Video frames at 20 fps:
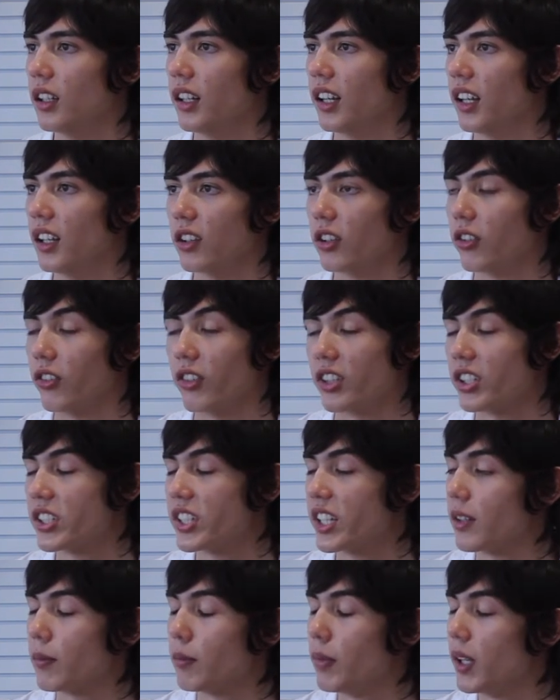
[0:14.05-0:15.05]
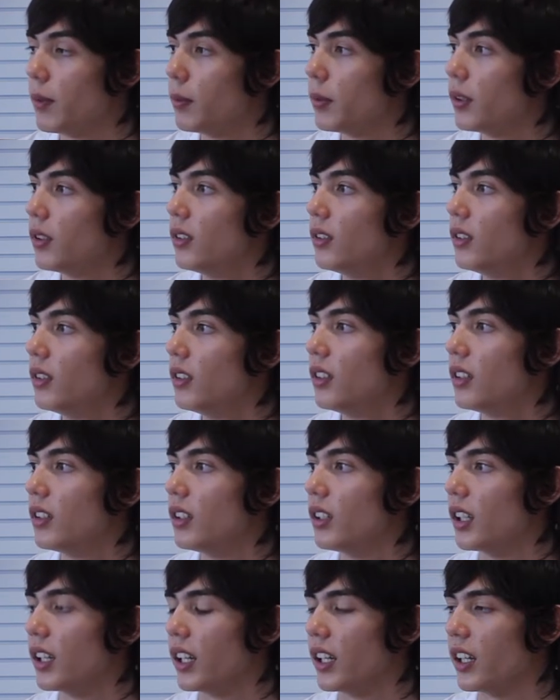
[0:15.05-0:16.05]
interesting people,
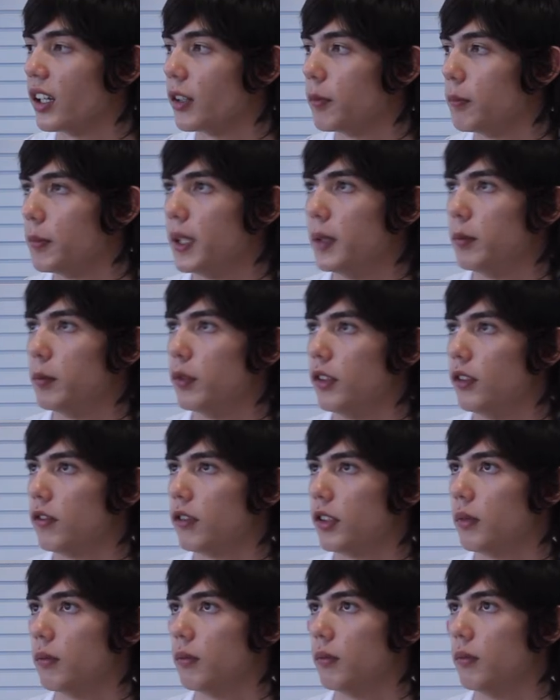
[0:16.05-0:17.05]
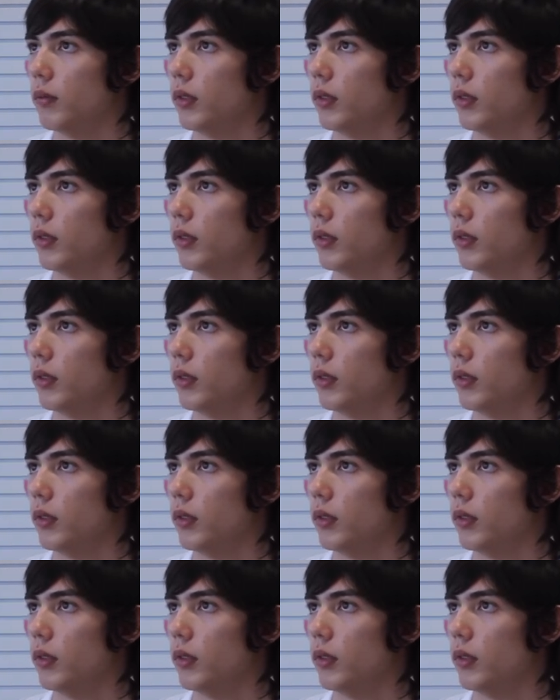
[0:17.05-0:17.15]
like people from